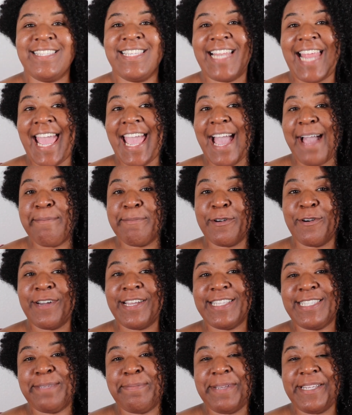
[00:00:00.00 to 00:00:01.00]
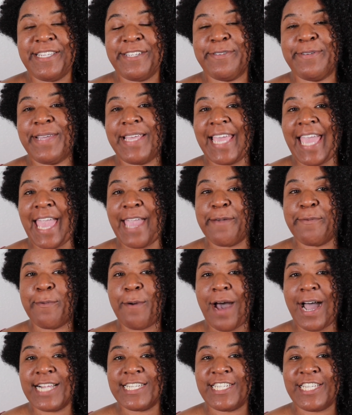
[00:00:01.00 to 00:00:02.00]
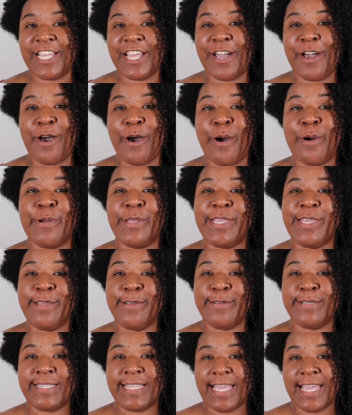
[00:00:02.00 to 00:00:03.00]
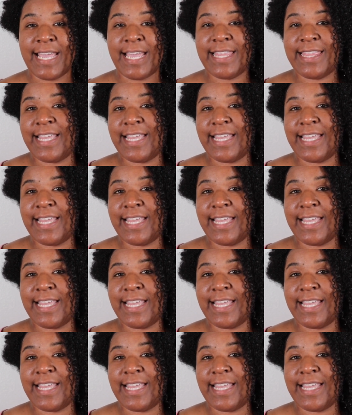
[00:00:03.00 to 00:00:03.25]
today I'm going to be doing a wash and go using